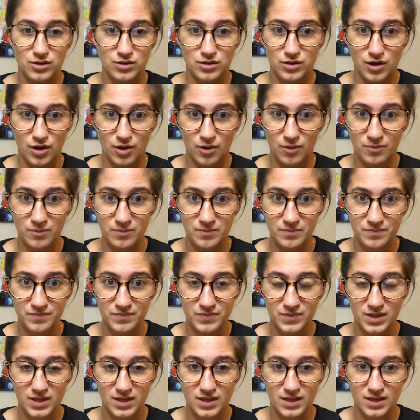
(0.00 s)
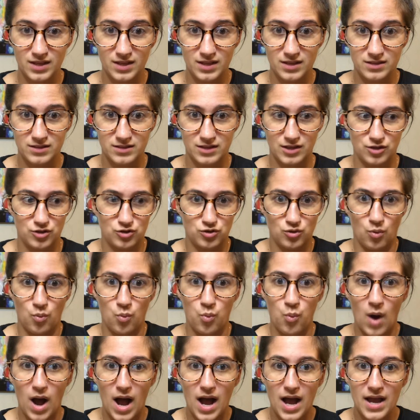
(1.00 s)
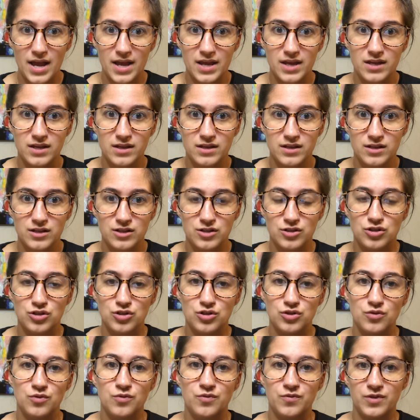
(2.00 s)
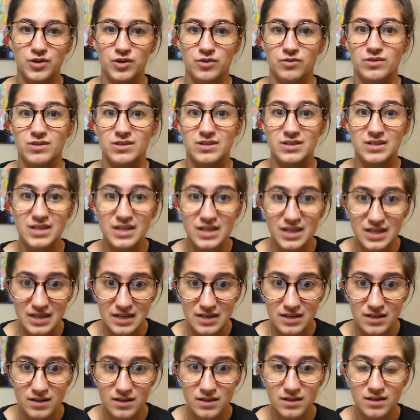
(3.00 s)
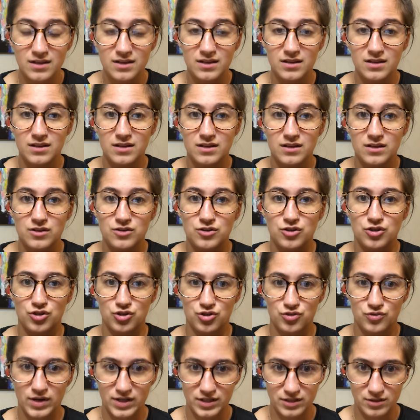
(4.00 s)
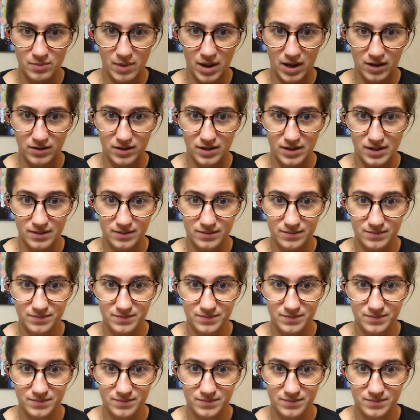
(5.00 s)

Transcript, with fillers: No. Say, so why do you feel the need to stress about it?